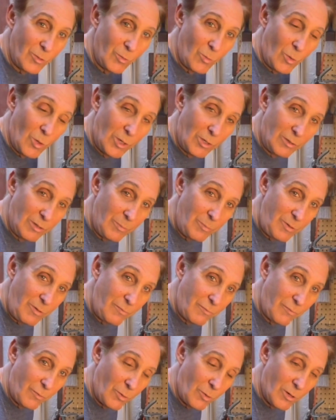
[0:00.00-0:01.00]
water it
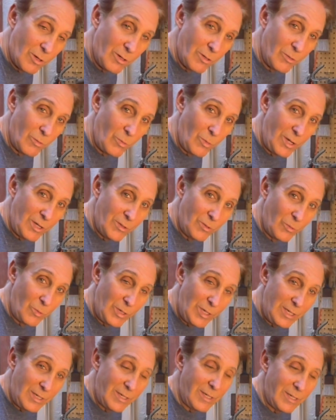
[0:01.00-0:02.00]
before, wait a
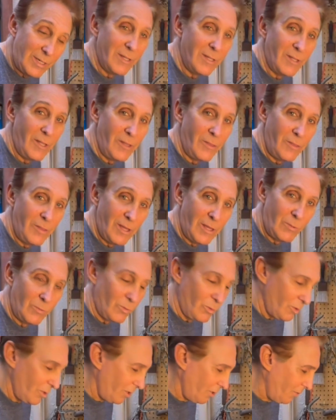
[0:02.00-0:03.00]
week, and then
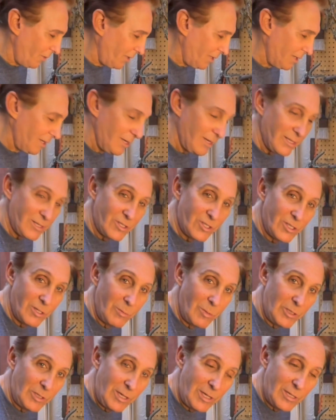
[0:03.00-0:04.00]
water it.
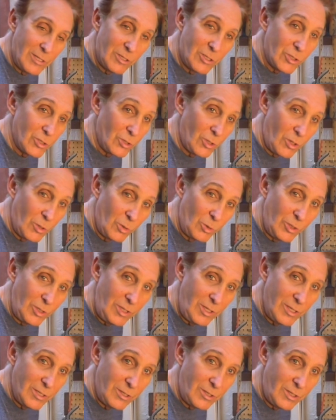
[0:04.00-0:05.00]
Assimilate it
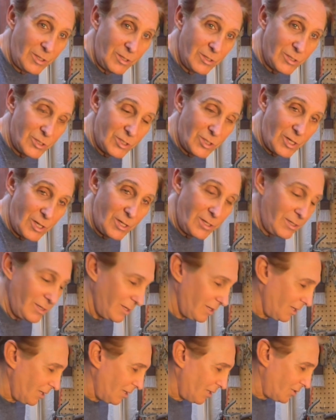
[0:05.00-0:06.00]
slowly into the sun,
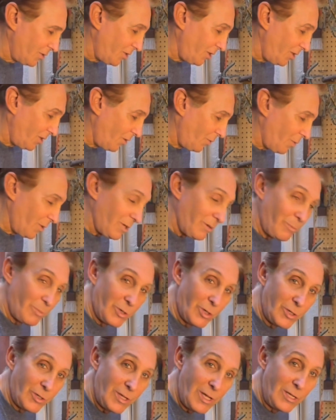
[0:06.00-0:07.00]
so you don't want to
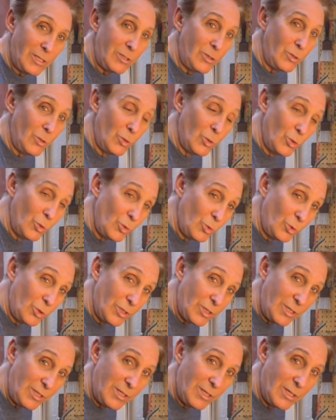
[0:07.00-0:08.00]
burn any
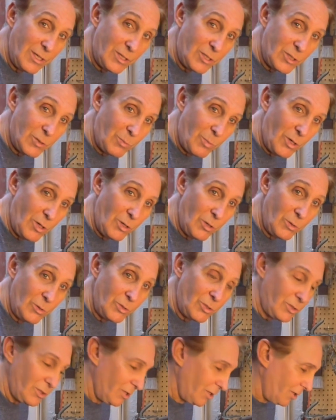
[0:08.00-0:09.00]
newly
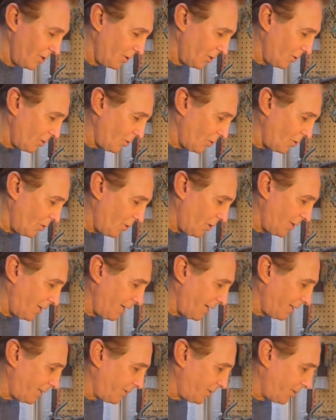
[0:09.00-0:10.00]
exposed
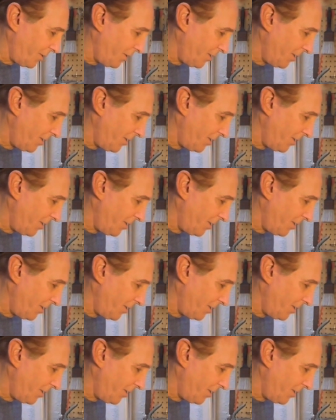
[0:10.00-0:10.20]
caudex.